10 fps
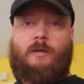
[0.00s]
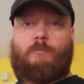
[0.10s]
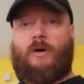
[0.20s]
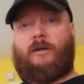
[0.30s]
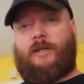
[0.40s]

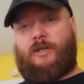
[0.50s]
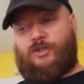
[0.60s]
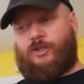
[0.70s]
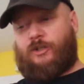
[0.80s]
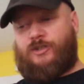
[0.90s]
barley
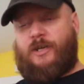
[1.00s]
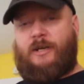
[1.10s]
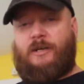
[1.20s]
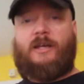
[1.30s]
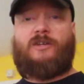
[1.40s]
sugars in
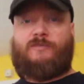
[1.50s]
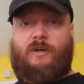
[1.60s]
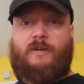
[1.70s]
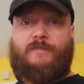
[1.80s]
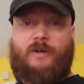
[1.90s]
it is
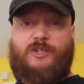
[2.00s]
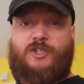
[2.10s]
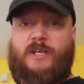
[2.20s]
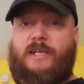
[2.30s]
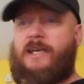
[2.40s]
very, very
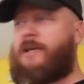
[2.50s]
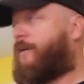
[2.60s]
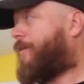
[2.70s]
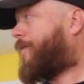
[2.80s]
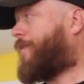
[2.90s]
sticky,
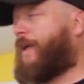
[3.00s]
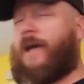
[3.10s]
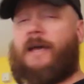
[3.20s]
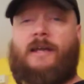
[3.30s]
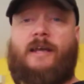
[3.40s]

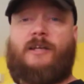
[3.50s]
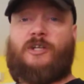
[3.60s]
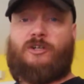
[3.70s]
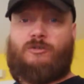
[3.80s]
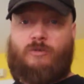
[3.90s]
and it is
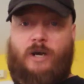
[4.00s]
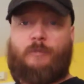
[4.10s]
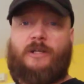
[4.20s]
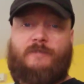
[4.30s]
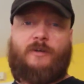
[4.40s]

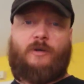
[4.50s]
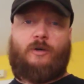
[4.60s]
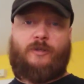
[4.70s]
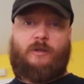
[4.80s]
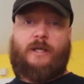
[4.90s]
incredibly
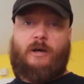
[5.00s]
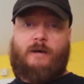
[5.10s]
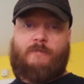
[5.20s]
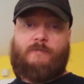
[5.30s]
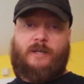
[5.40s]
difficult to clean
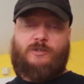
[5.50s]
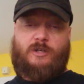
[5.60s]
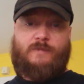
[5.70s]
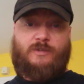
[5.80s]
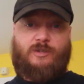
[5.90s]
off of any
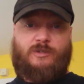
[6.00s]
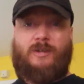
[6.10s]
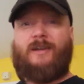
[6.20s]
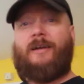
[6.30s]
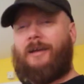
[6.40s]
surfaces,
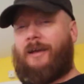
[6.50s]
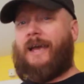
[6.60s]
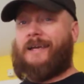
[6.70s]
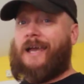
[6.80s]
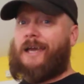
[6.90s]

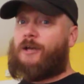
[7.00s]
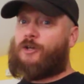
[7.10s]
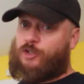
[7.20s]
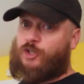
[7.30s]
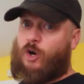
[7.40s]
aka your
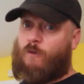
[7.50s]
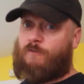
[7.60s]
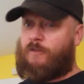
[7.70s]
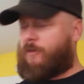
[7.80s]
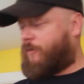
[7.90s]

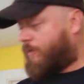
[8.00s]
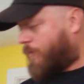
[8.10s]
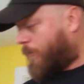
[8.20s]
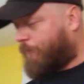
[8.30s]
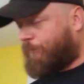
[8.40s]
stove.
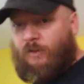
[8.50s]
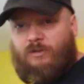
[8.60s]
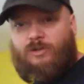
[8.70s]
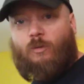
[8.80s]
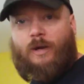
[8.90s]

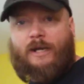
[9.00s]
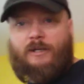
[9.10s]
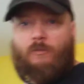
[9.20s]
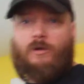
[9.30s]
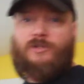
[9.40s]
So what I
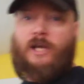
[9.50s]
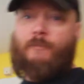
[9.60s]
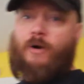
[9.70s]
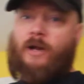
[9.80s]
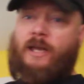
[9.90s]
did was I
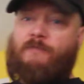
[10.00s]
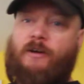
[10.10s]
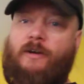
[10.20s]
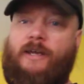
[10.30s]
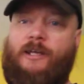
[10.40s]
bought a
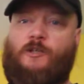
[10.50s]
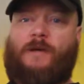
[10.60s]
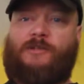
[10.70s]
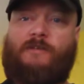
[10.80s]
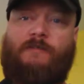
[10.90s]
very
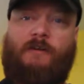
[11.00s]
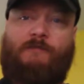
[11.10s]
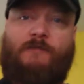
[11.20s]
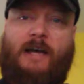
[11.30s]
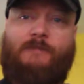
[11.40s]
inexpensive
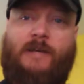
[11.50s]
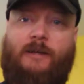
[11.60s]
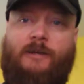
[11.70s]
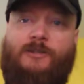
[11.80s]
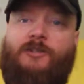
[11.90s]

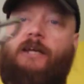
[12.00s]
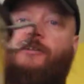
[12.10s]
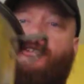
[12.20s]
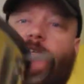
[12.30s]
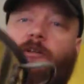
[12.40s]
5-gallon
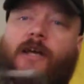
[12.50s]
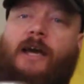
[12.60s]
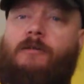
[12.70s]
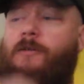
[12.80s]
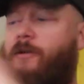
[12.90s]
stainless steel
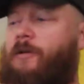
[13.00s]
kettle.